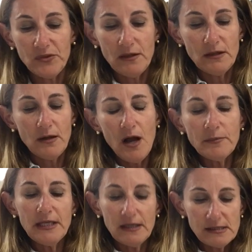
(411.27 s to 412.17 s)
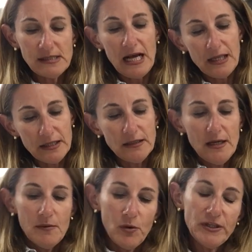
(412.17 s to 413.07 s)
they think, oh, I'm eating a salad,
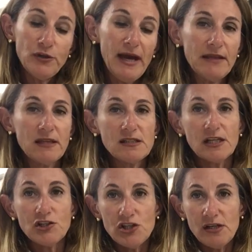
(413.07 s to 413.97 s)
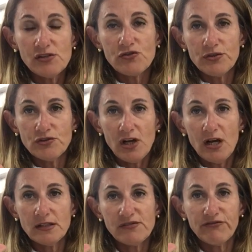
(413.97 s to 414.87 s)
but when you add things like cheese,
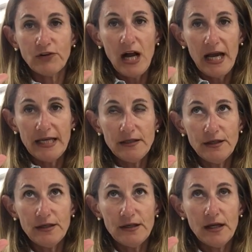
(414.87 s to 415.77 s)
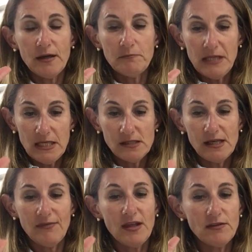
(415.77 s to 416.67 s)
croutons, fried meats,
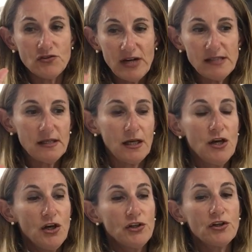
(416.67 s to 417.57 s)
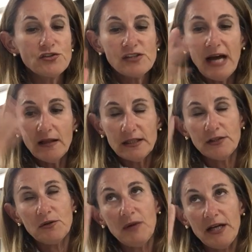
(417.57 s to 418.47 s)
and then the dressing, your salad
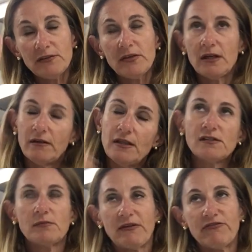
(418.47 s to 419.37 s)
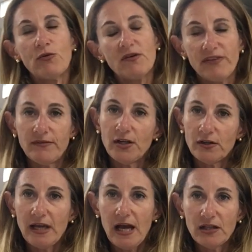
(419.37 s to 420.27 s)
in your mind, you're thinking, okay, this is about 400 or
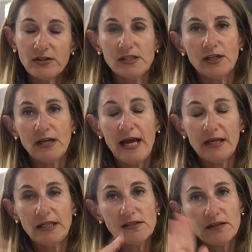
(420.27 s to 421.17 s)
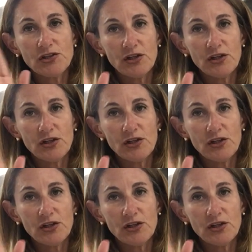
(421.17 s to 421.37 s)
500 calories. It could easily